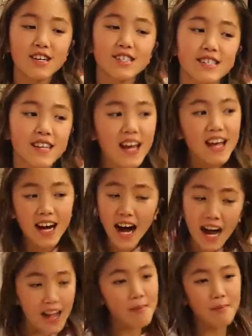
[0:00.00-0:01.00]
Today
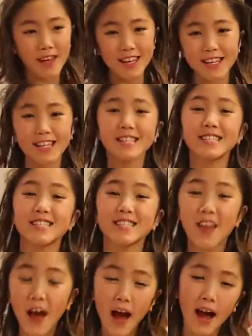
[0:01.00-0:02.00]
I'm making
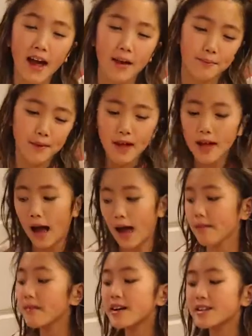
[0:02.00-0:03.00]
slime.
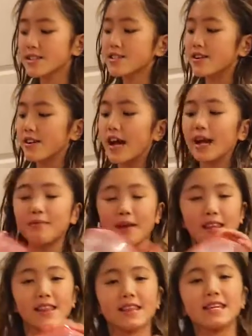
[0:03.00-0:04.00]
I'm going to show you how to
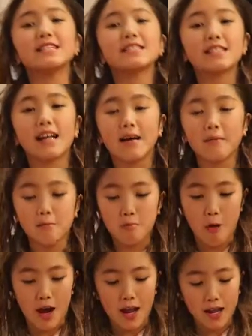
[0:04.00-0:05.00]
make this slime
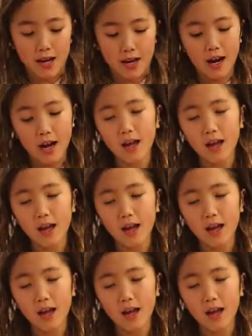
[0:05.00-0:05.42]
right here.